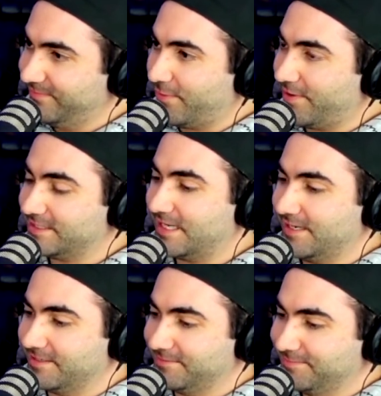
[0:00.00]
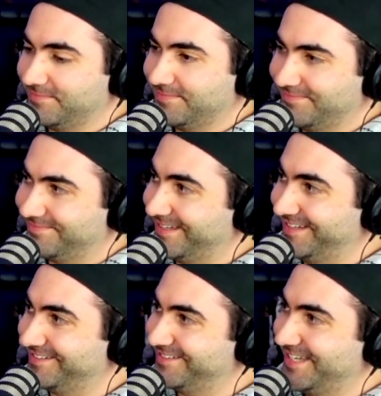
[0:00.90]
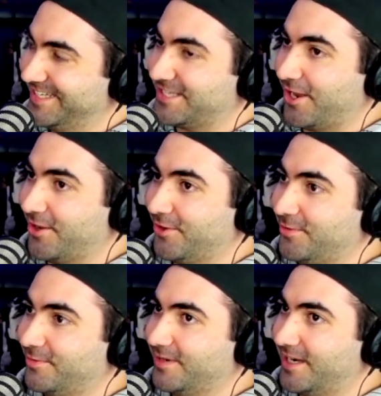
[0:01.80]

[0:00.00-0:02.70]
Very excited. Yeah. So...